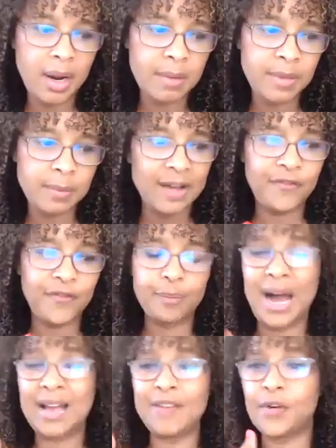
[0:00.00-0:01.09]
I mean,
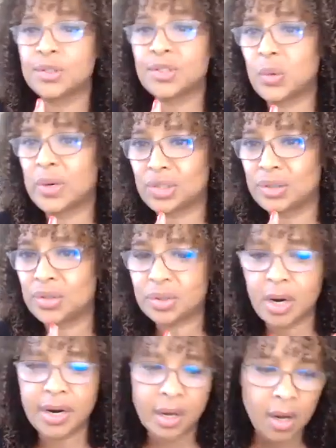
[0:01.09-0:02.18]
my first question
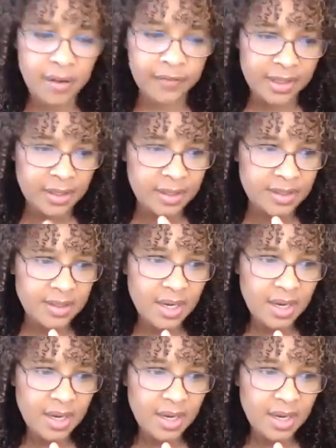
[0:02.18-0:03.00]
starting off is,